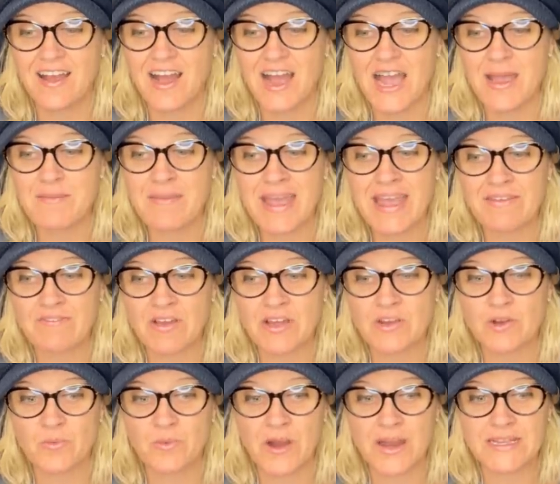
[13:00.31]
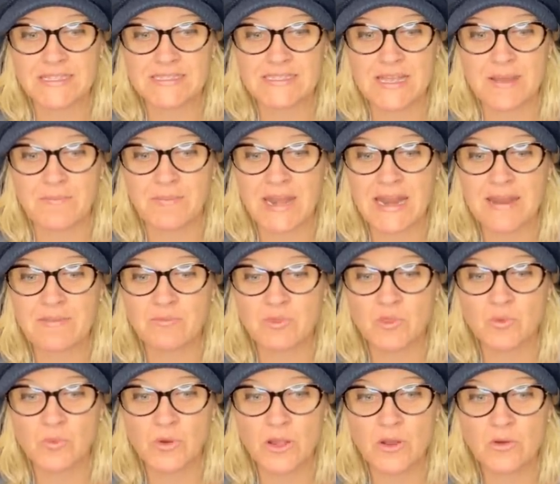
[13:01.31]
I may have underpriced it, but I am
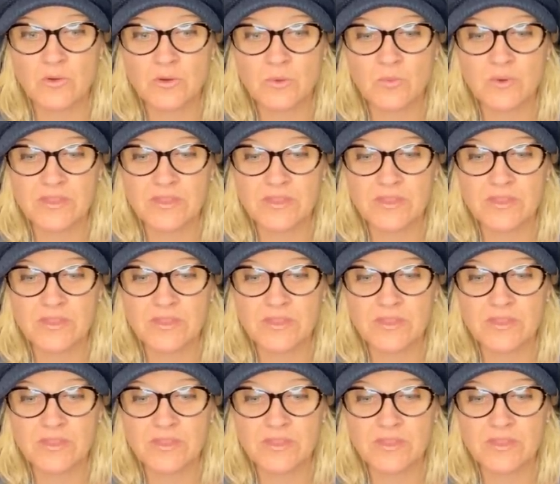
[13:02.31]
thrilled